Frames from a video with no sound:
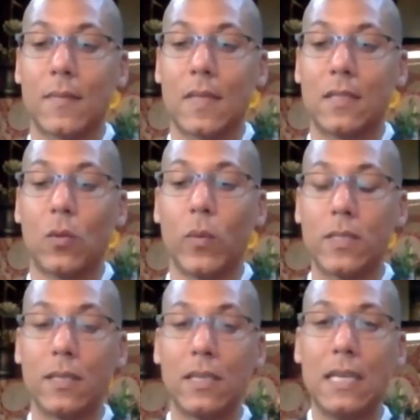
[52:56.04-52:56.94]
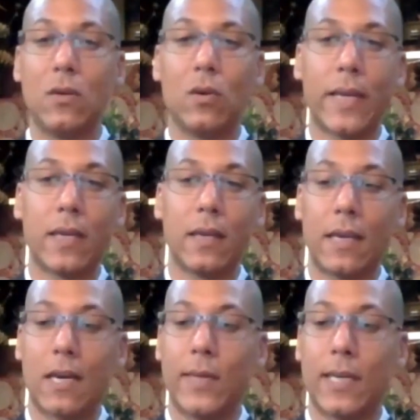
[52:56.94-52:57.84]
so, what's the key to awakening?
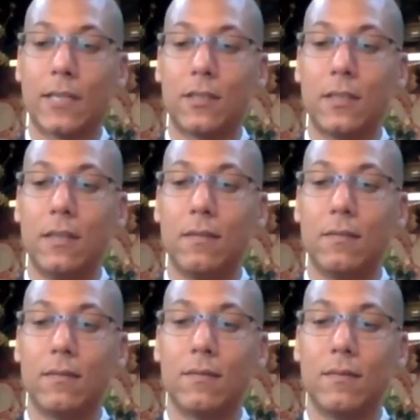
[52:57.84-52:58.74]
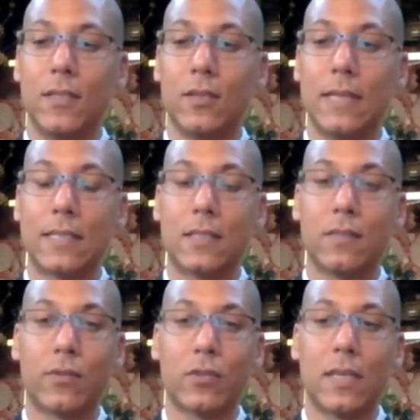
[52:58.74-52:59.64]
How do we actually, that's the
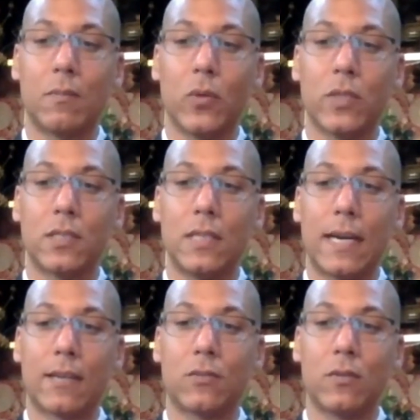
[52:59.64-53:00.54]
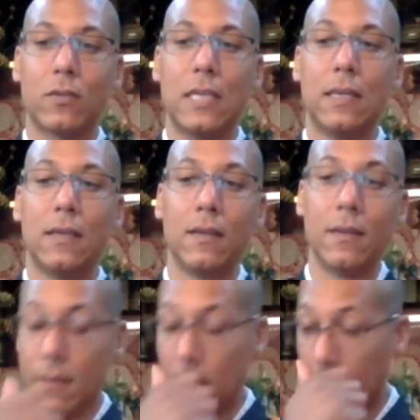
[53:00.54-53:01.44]
first step. What's the actual key?
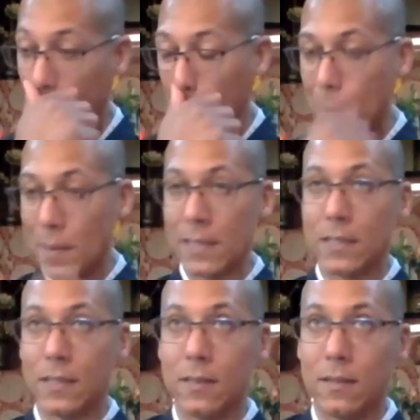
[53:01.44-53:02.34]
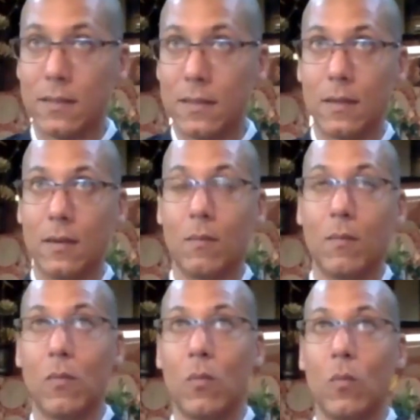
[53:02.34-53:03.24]
And
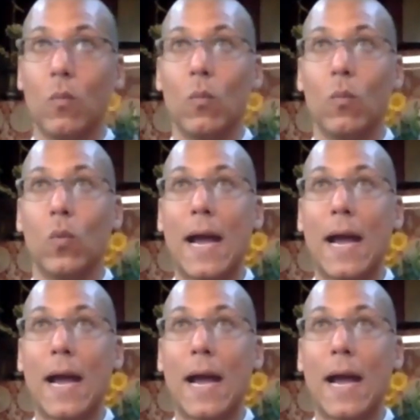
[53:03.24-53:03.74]
we're